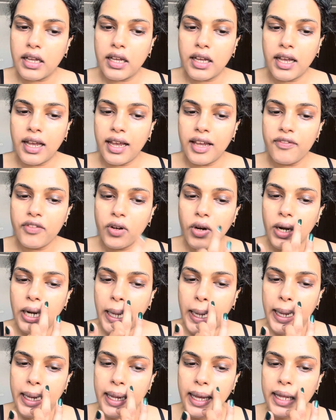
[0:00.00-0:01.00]
I forgot
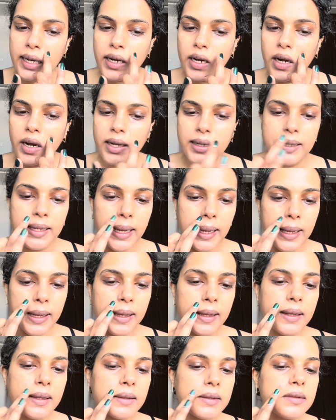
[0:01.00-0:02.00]
eyeliner
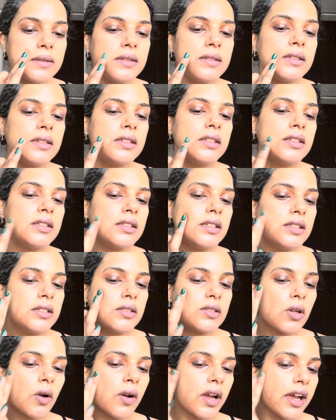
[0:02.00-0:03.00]
again.
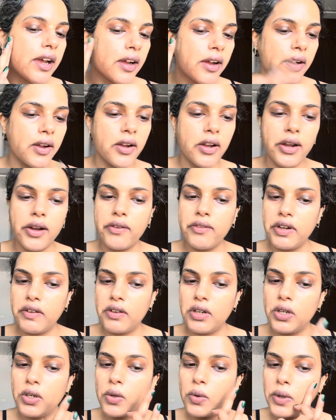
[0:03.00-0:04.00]
It's okay, we
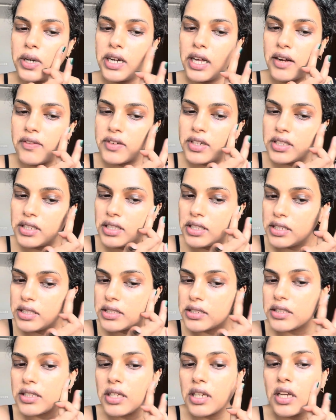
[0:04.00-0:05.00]
will do it after
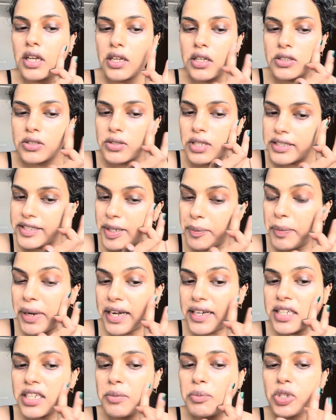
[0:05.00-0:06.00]
this. So I'll try
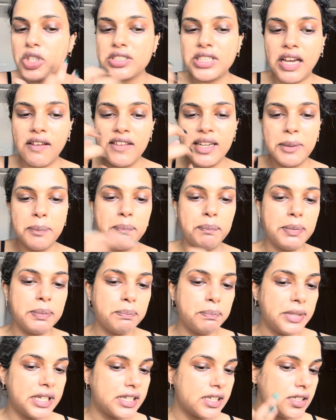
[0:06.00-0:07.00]
patting it because I have like
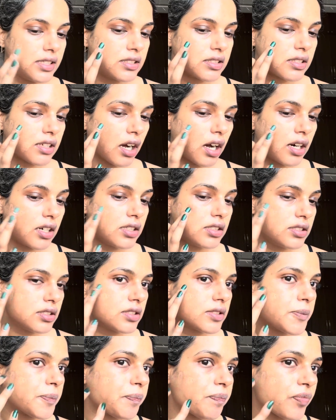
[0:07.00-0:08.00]
pitted
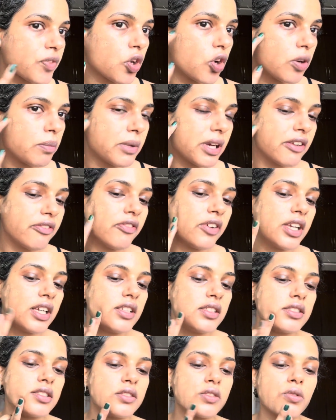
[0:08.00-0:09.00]
scars on my
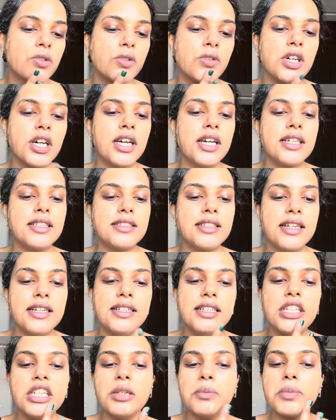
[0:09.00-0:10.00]
face, so they're
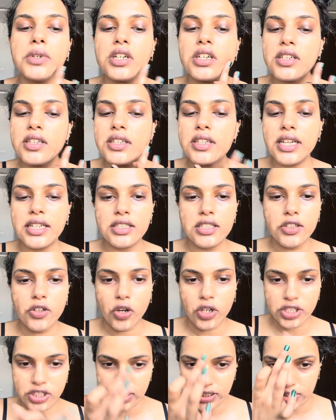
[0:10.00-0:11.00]
deeper and
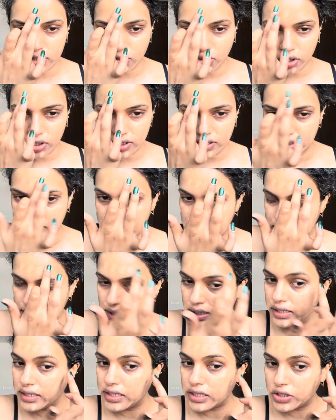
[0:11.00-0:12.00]
it's not just
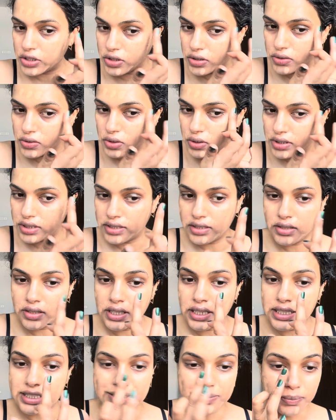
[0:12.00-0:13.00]
discoloration, so
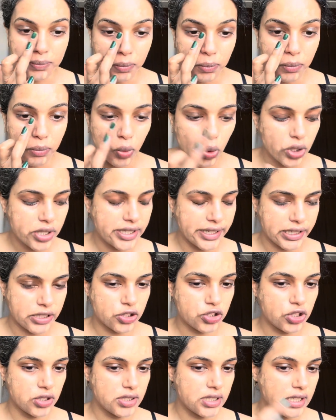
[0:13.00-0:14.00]
it's more
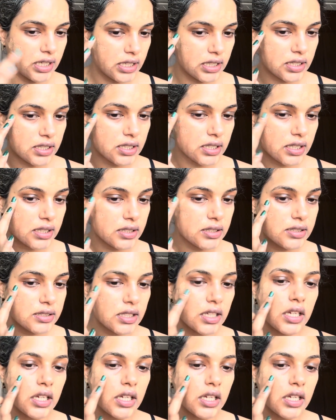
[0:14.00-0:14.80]
texture than anything else.